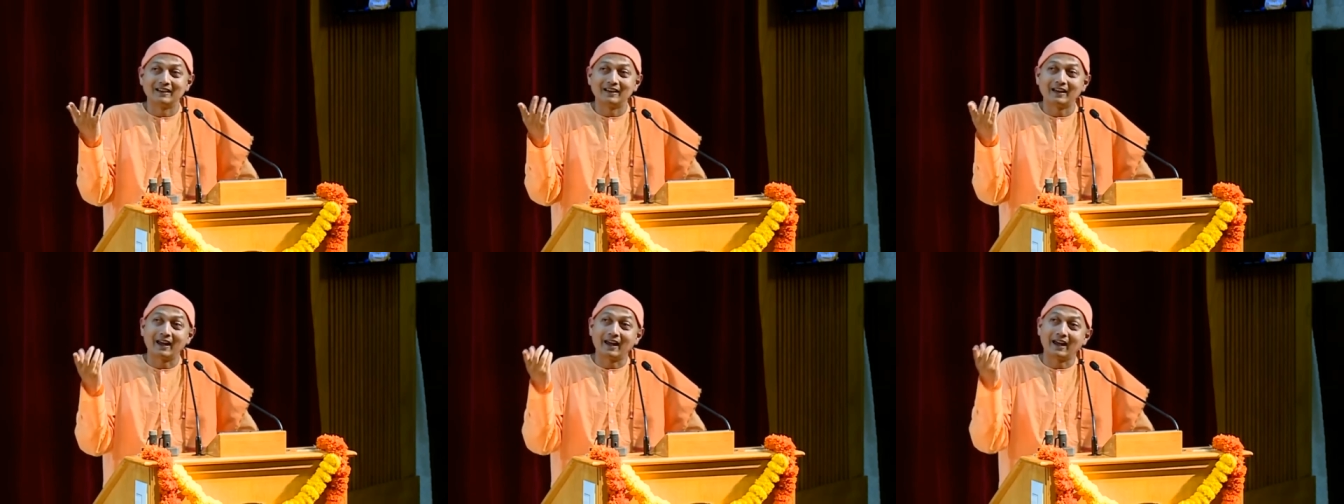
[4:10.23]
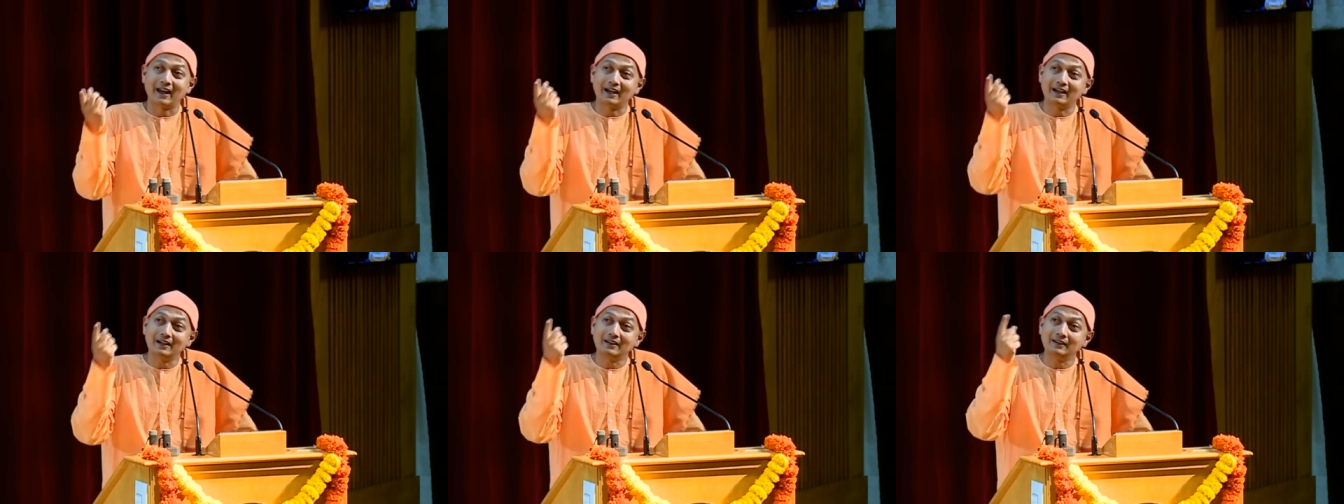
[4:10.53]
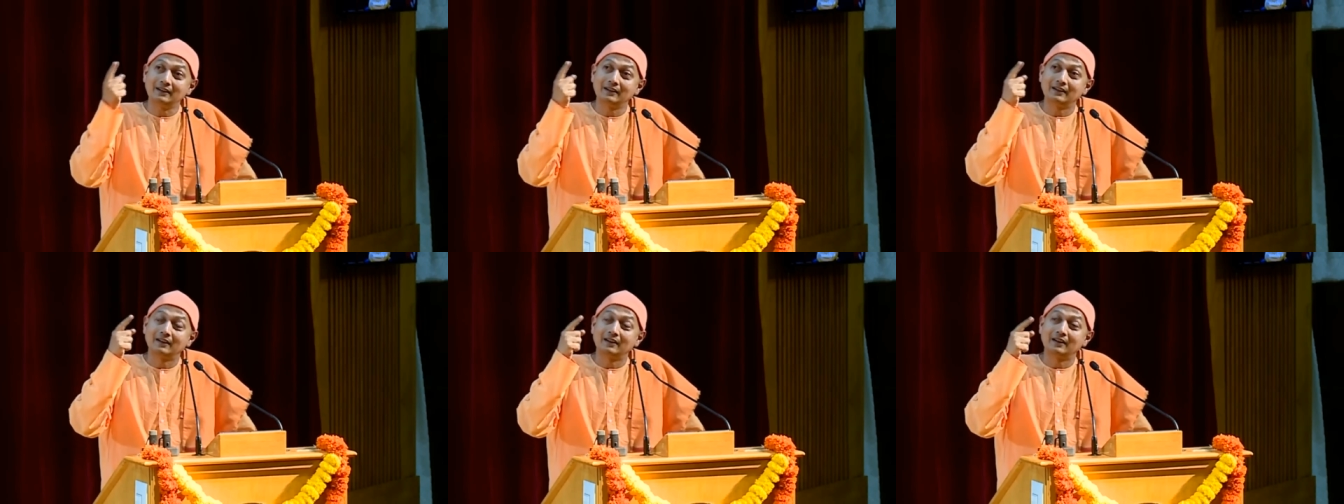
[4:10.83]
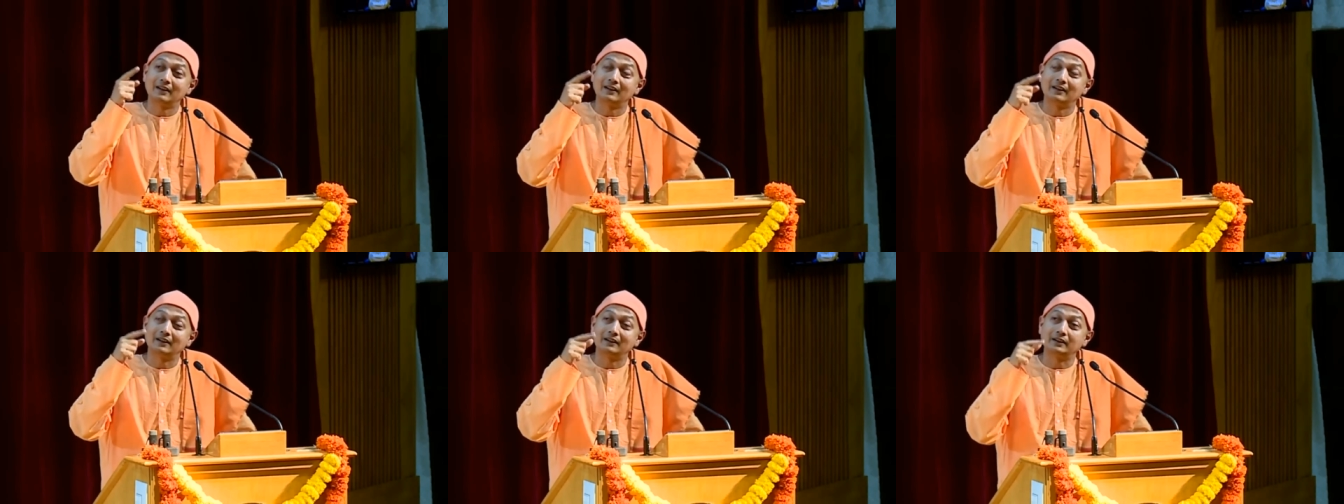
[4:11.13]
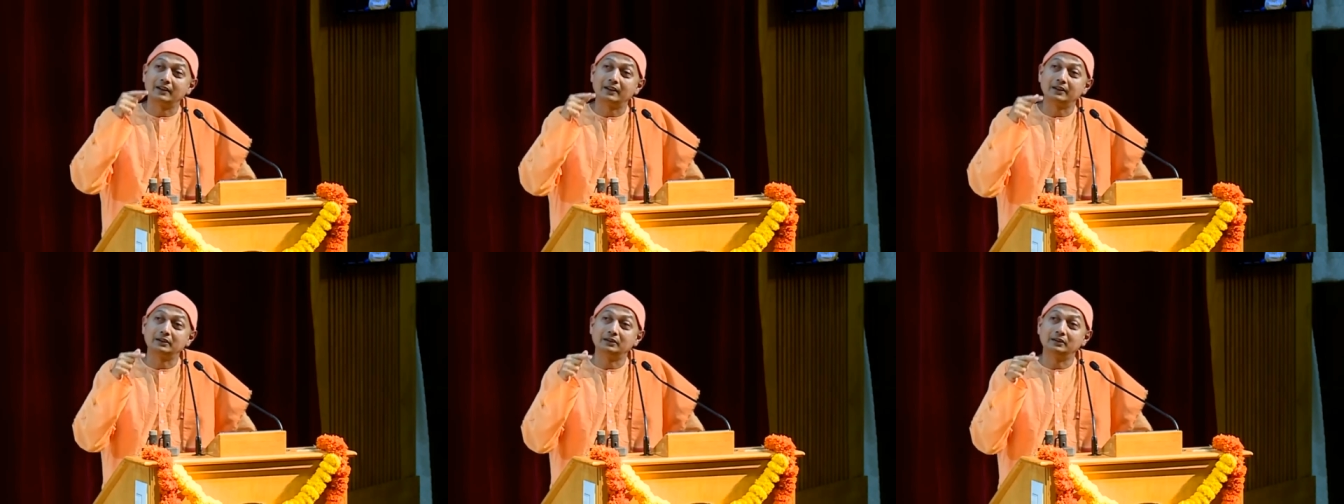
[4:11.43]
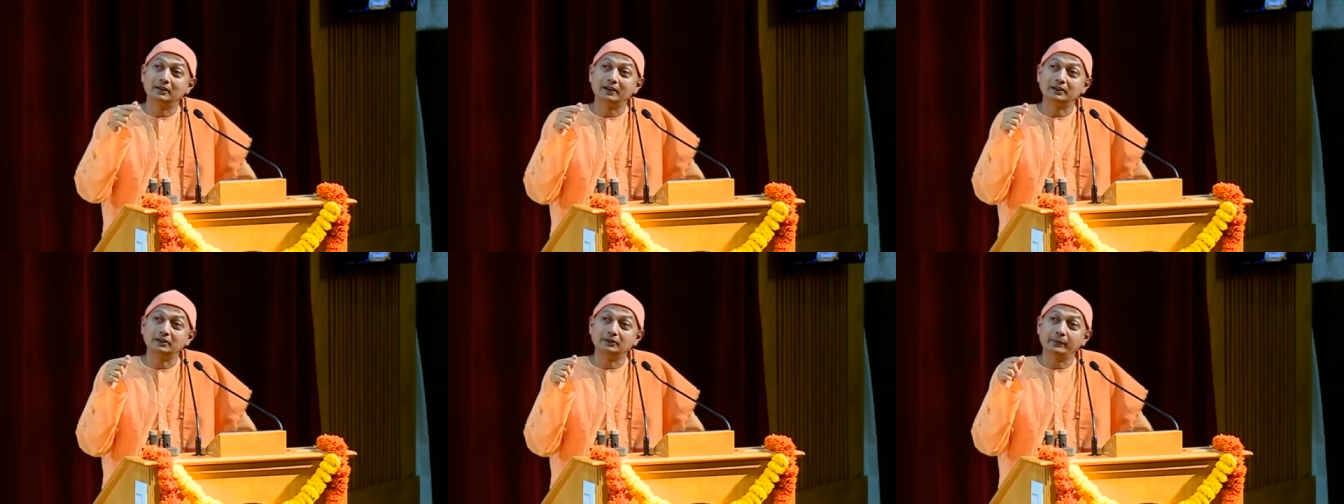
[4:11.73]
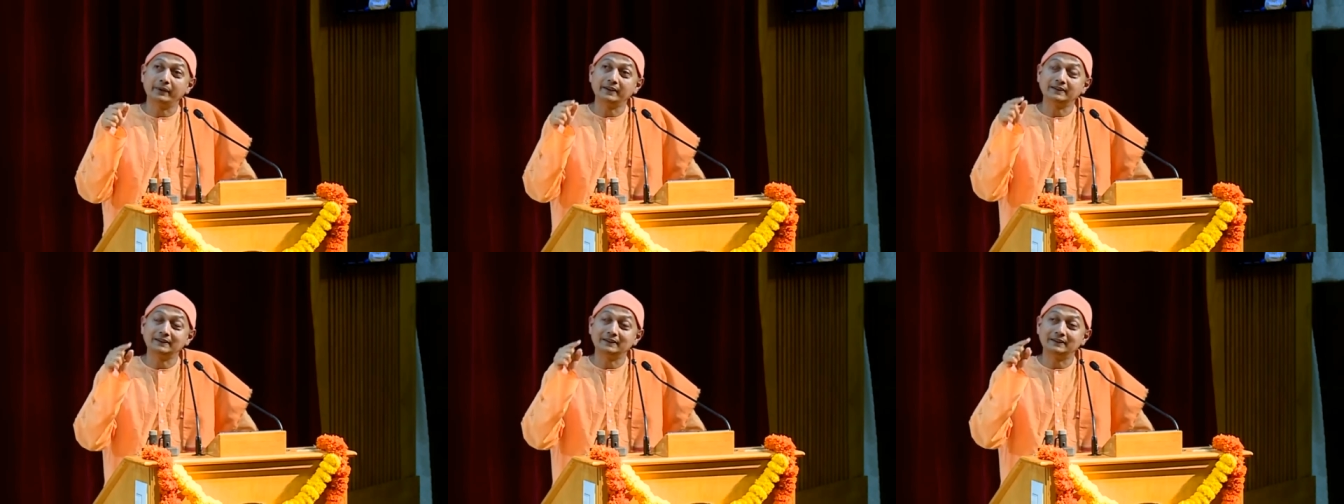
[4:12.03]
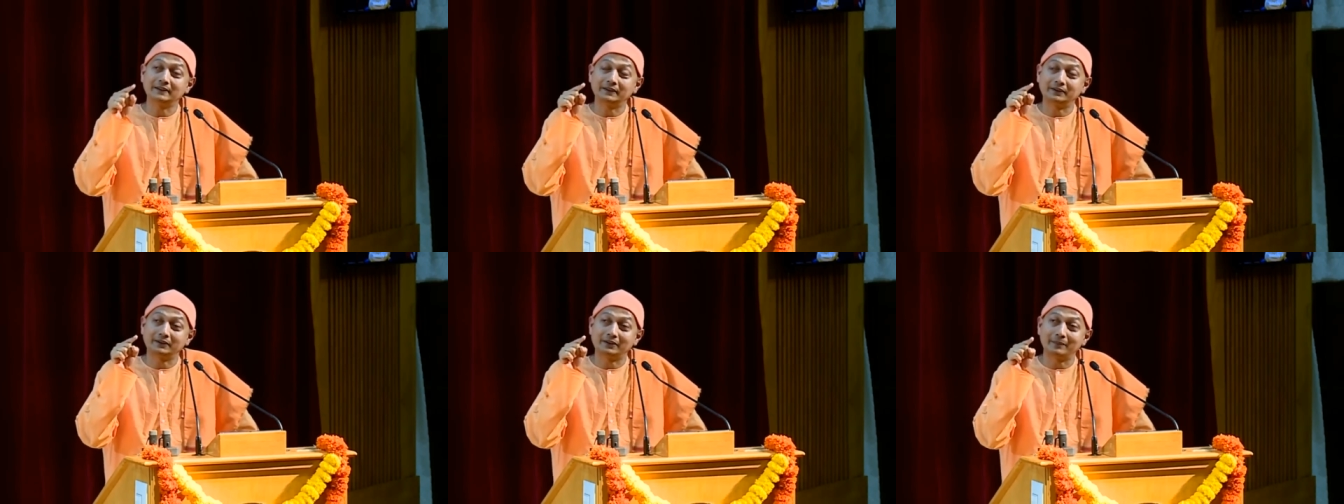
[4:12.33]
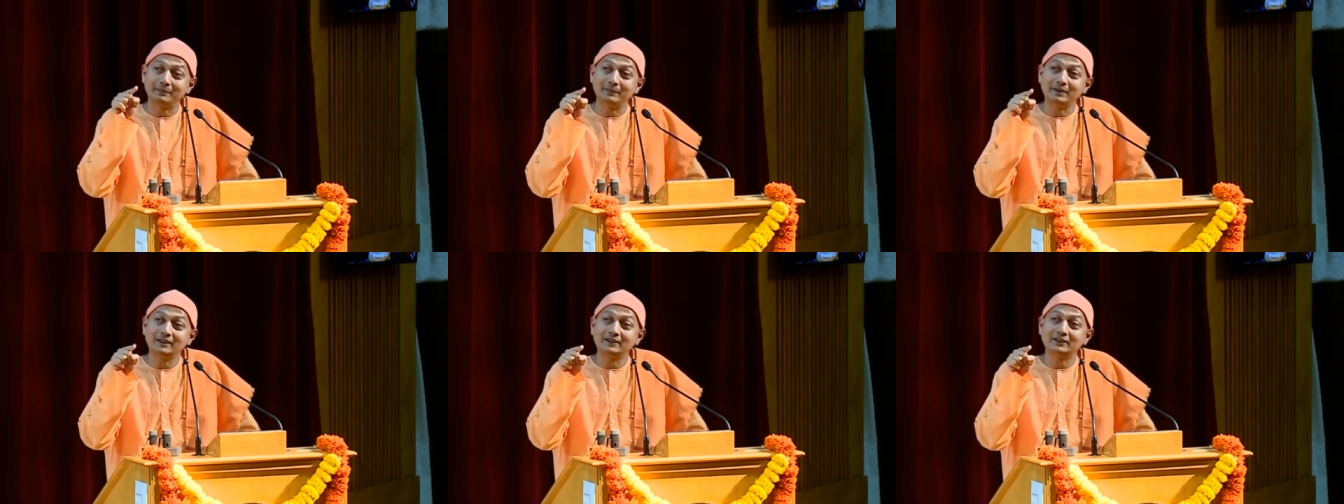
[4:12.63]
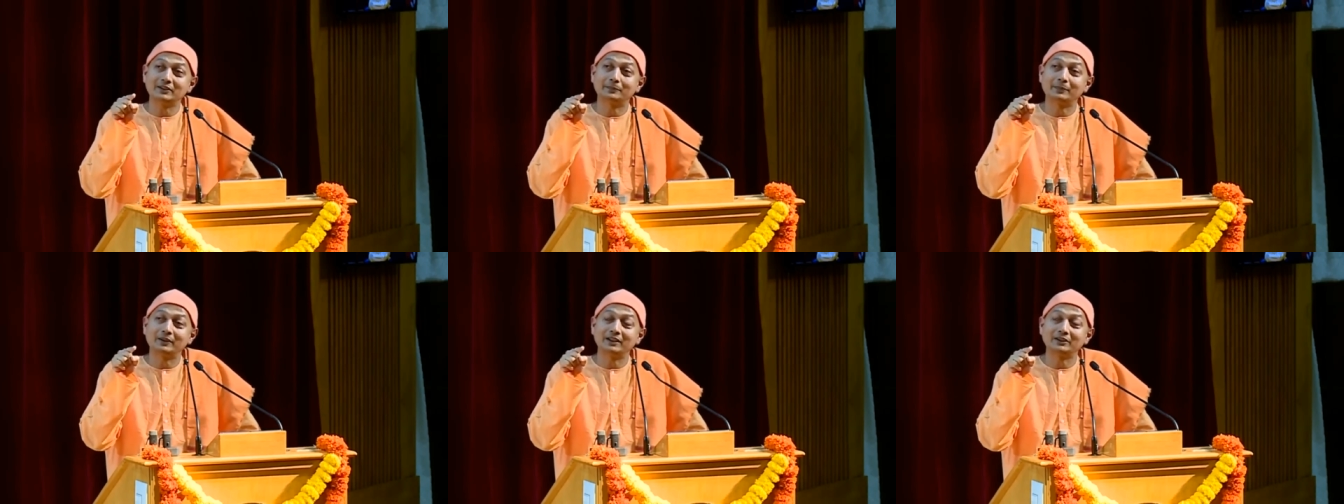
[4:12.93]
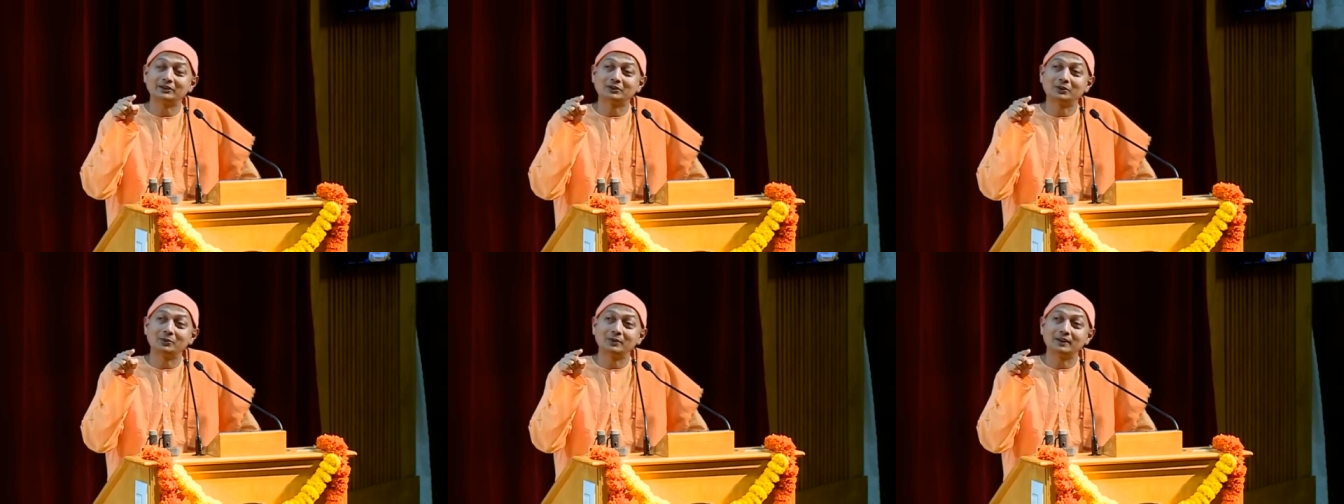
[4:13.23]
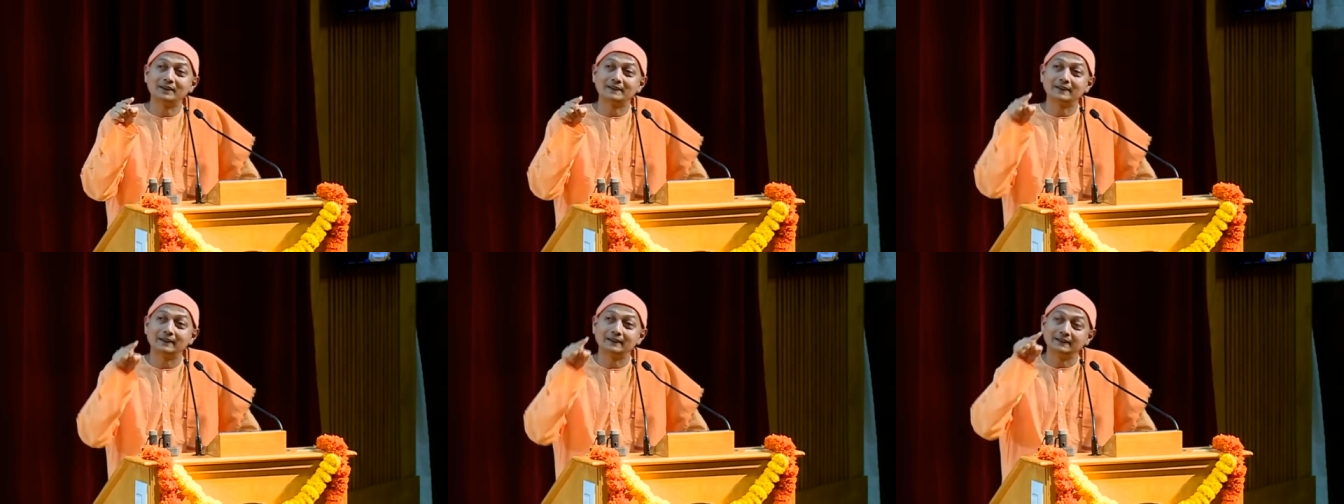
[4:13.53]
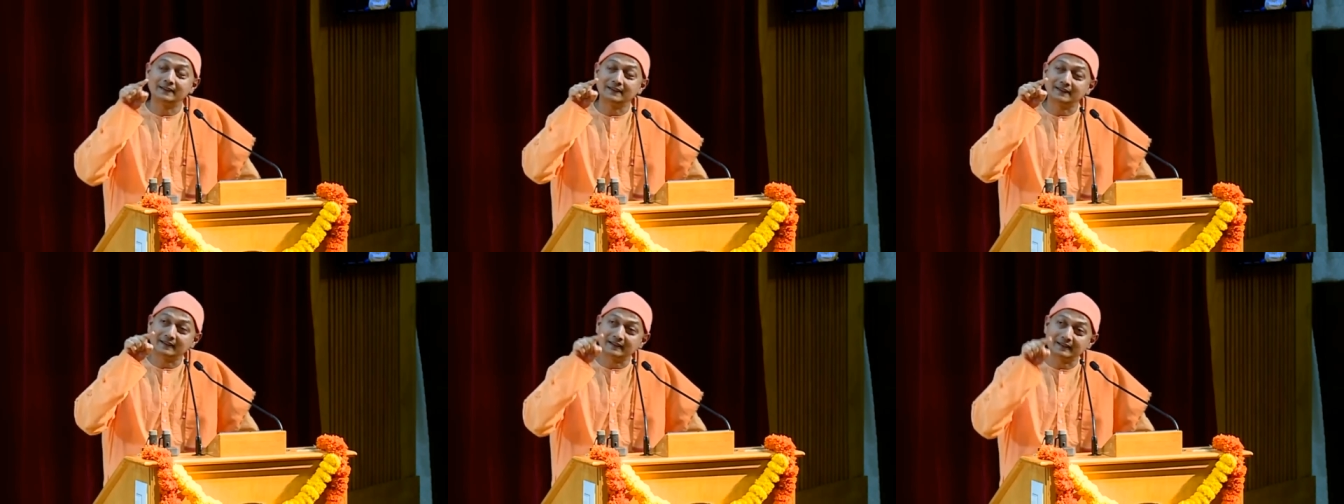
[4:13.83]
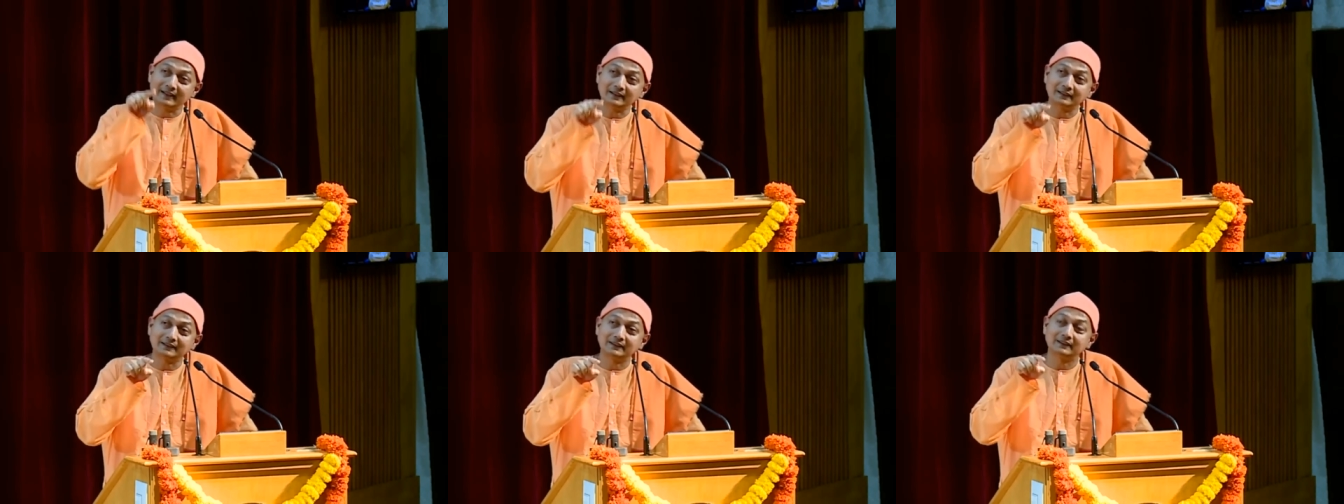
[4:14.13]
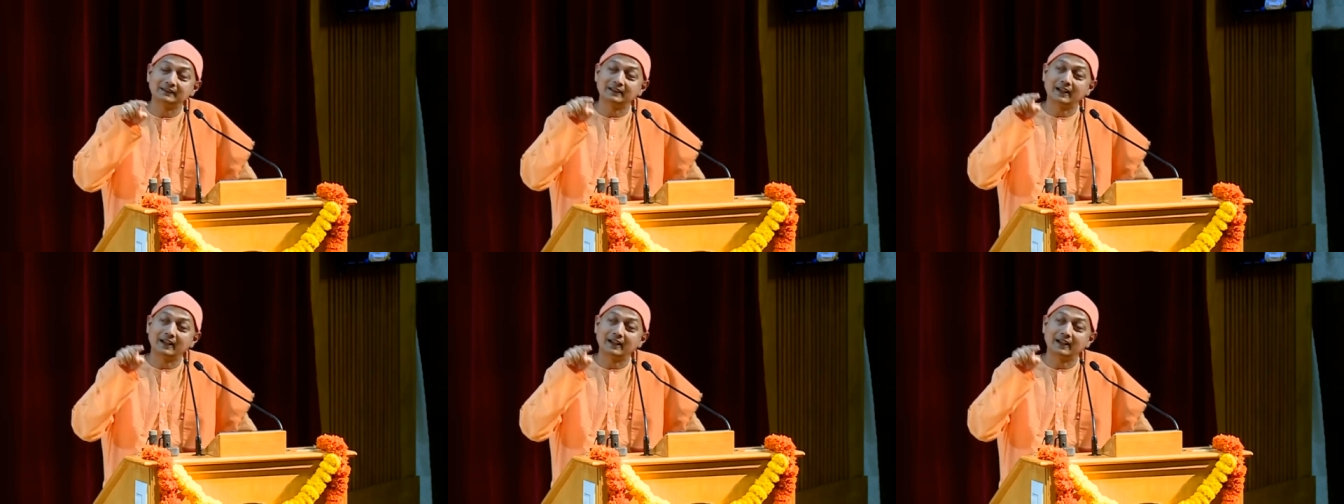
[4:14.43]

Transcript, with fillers: And the Advaita in the tremendous breakthrough is this Sat